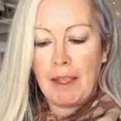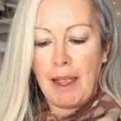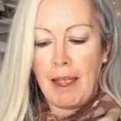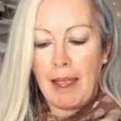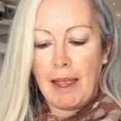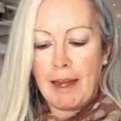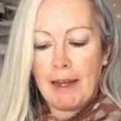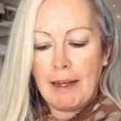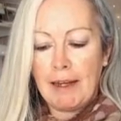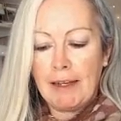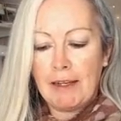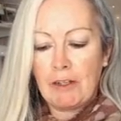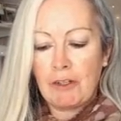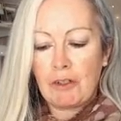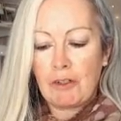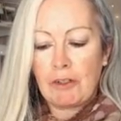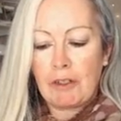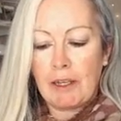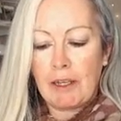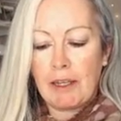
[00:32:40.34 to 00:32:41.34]
and
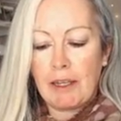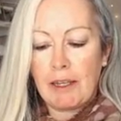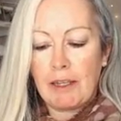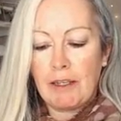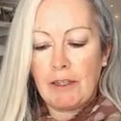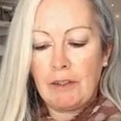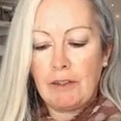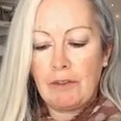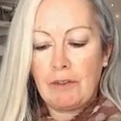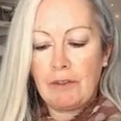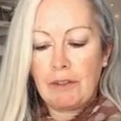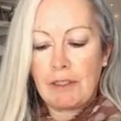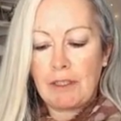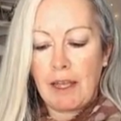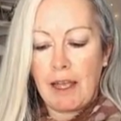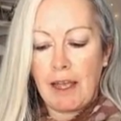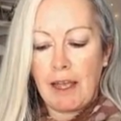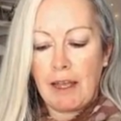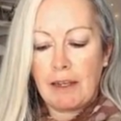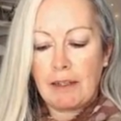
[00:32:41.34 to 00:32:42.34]
literally use
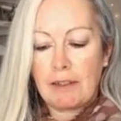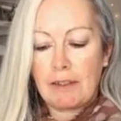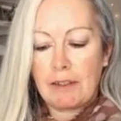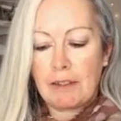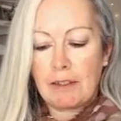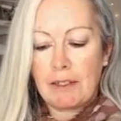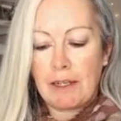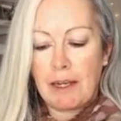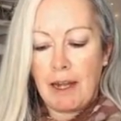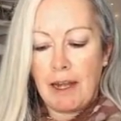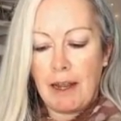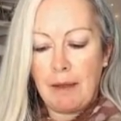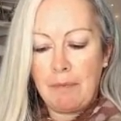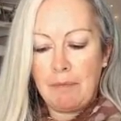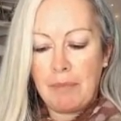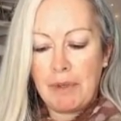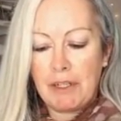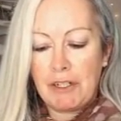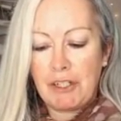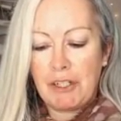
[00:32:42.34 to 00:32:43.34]
that to
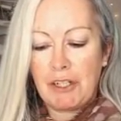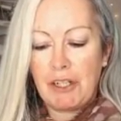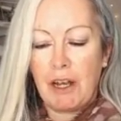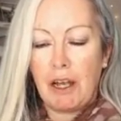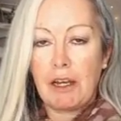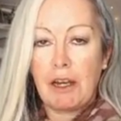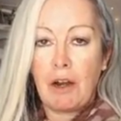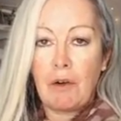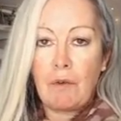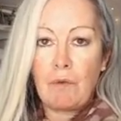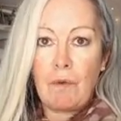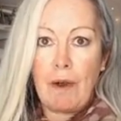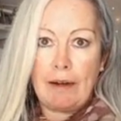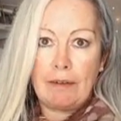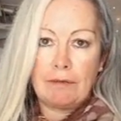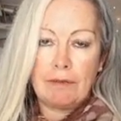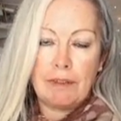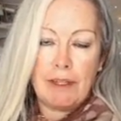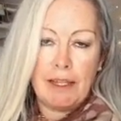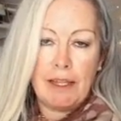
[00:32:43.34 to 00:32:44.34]
clamp it shut
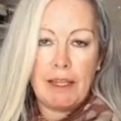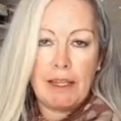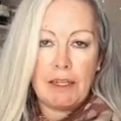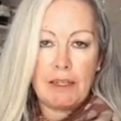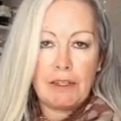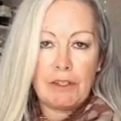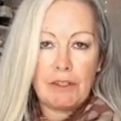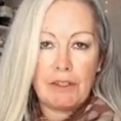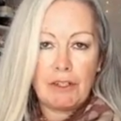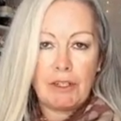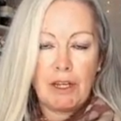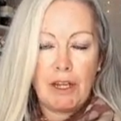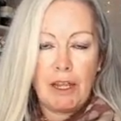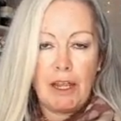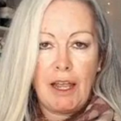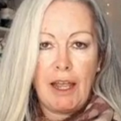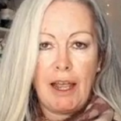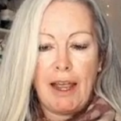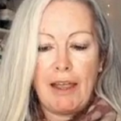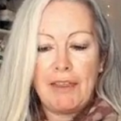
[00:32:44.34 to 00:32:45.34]
around the hinge,
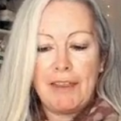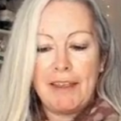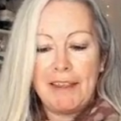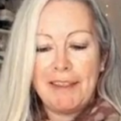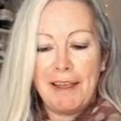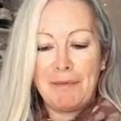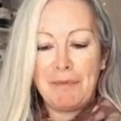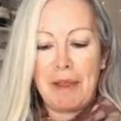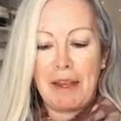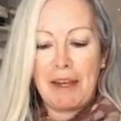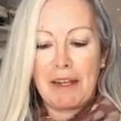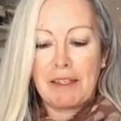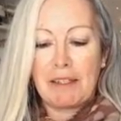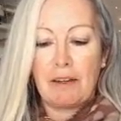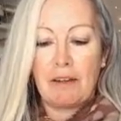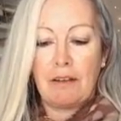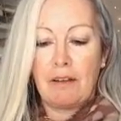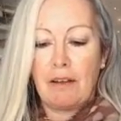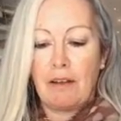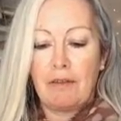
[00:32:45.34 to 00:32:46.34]
and then that makes
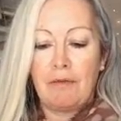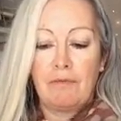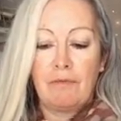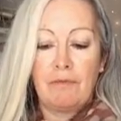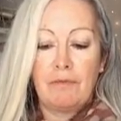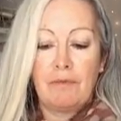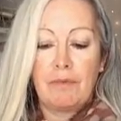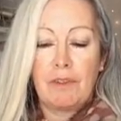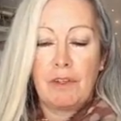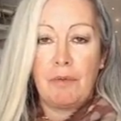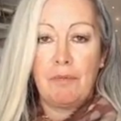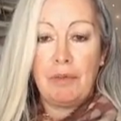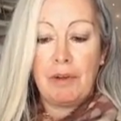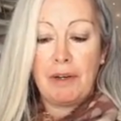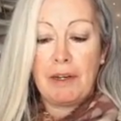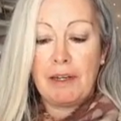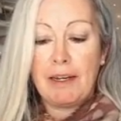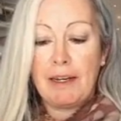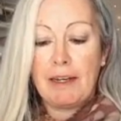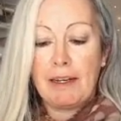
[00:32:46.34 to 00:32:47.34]

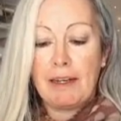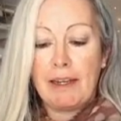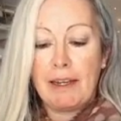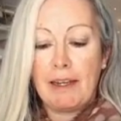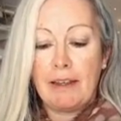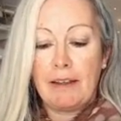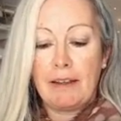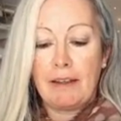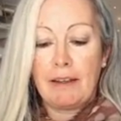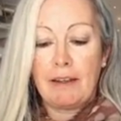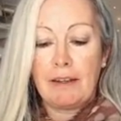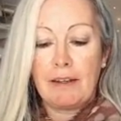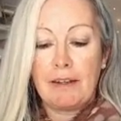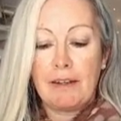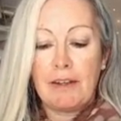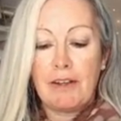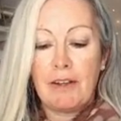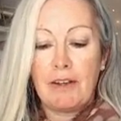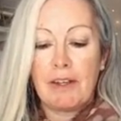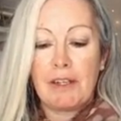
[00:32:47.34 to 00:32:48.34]
completely
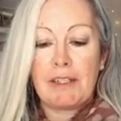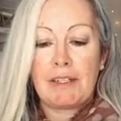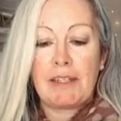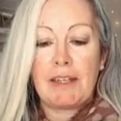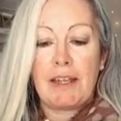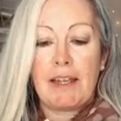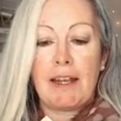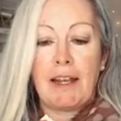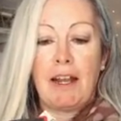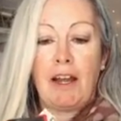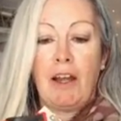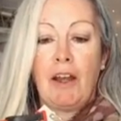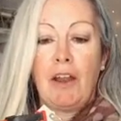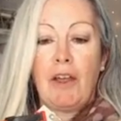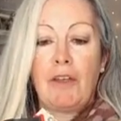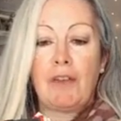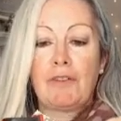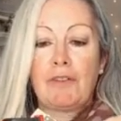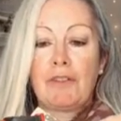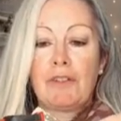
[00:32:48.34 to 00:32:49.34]
nice and
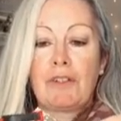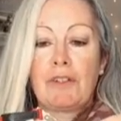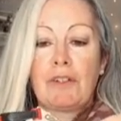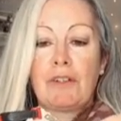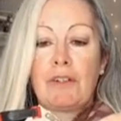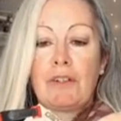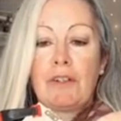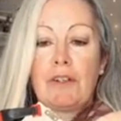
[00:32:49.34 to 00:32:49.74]
closed